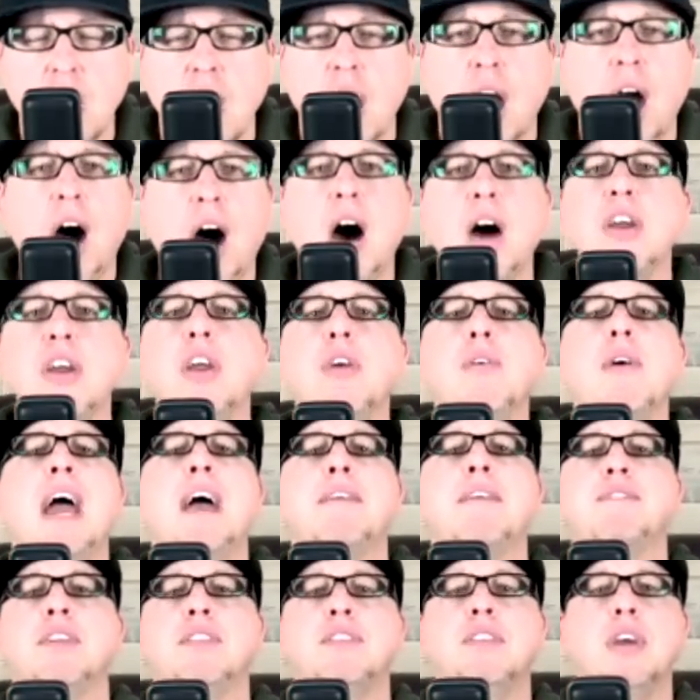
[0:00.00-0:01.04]
All you have
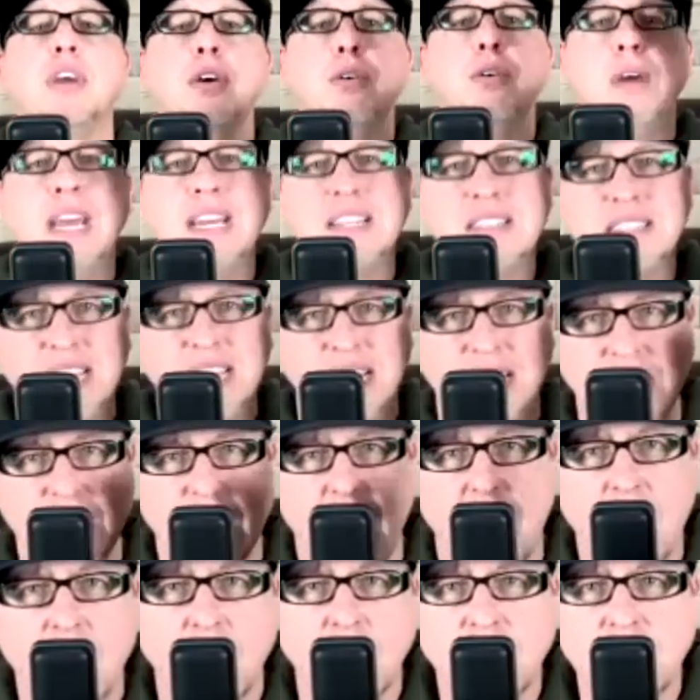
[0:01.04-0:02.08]
to do is
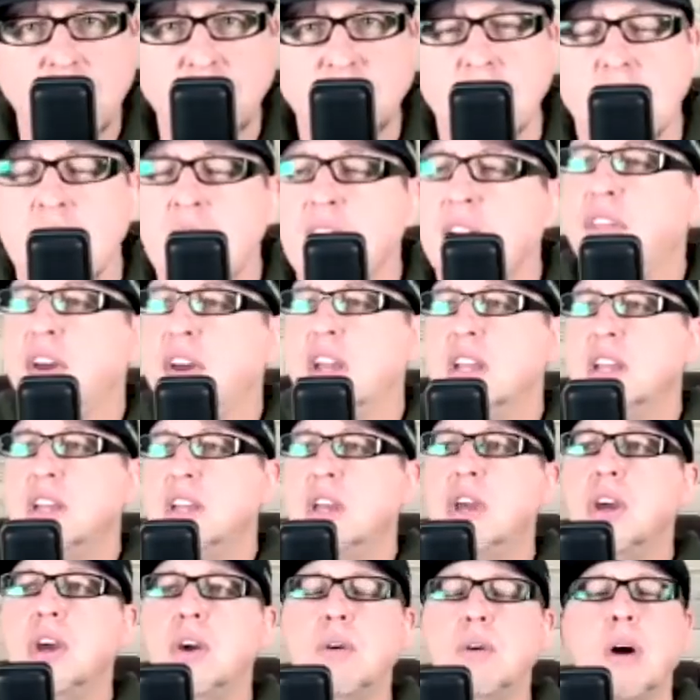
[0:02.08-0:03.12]
acknowledge that
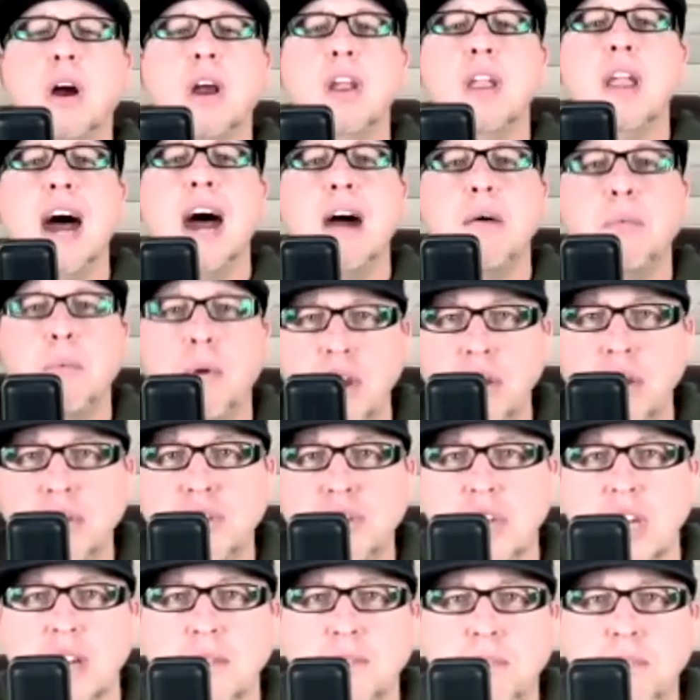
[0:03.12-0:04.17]
you are not where you
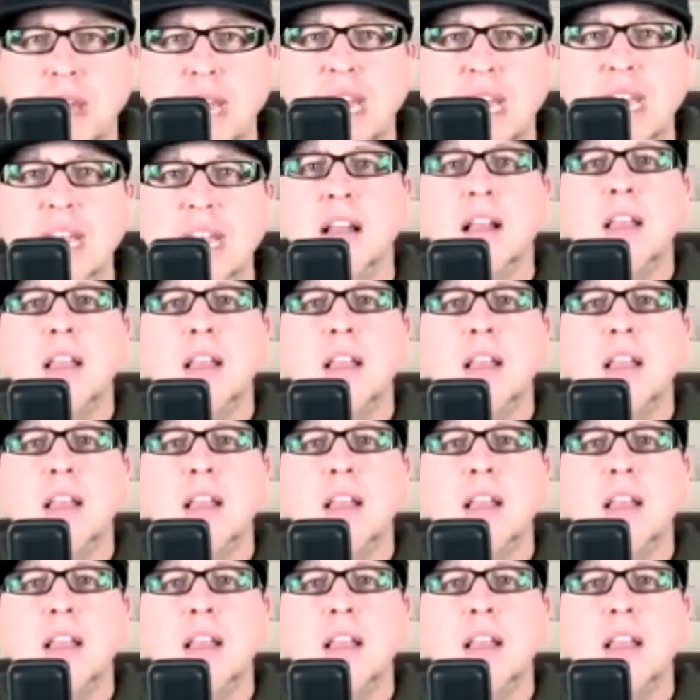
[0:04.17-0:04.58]
should be.